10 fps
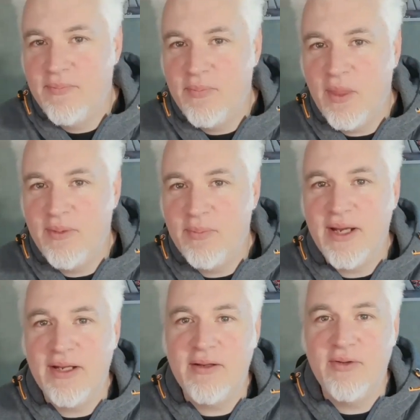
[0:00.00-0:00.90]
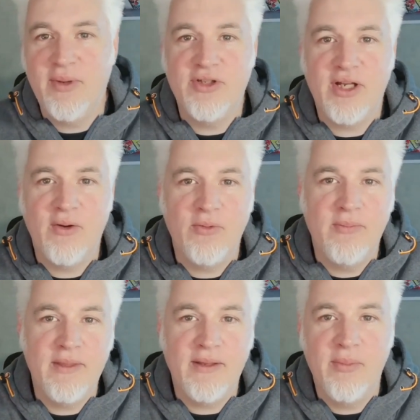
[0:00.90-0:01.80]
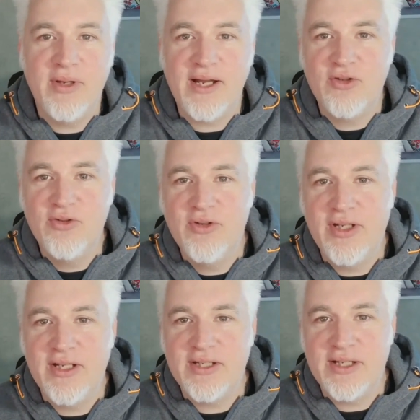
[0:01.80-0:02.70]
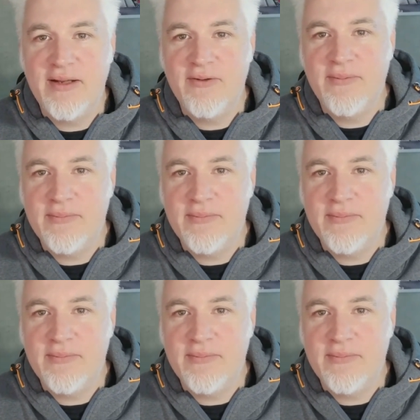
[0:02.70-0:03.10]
Welcome back here to my channel. I'm glad you tuned in again.